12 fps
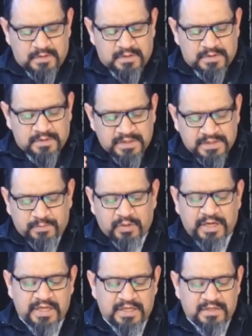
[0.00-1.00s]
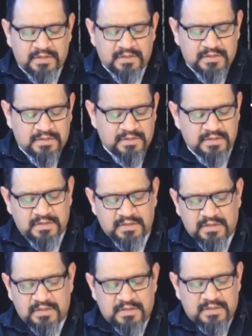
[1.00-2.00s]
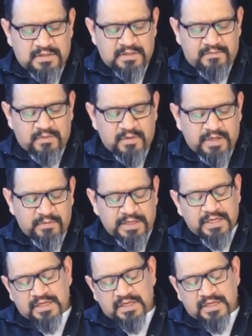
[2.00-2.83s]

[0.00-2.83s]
So let's pray, and before I read,